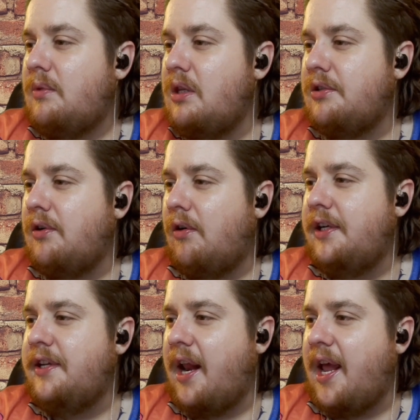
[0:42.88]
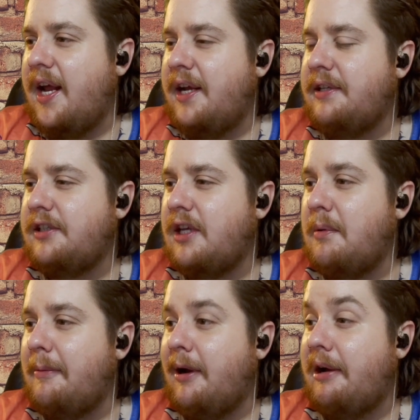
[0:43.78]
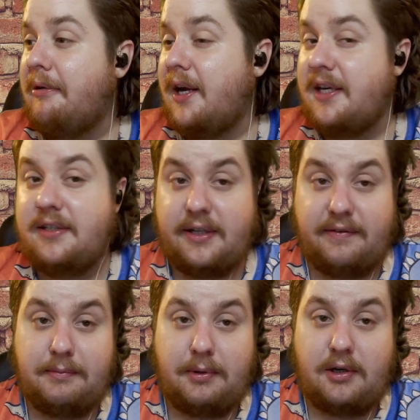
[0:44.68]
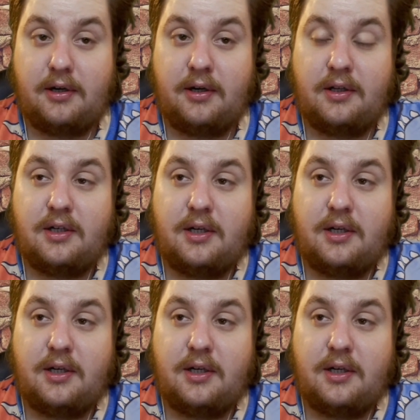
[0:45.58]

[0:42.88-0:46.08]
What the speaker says: the story today is going to be about how I saved a bird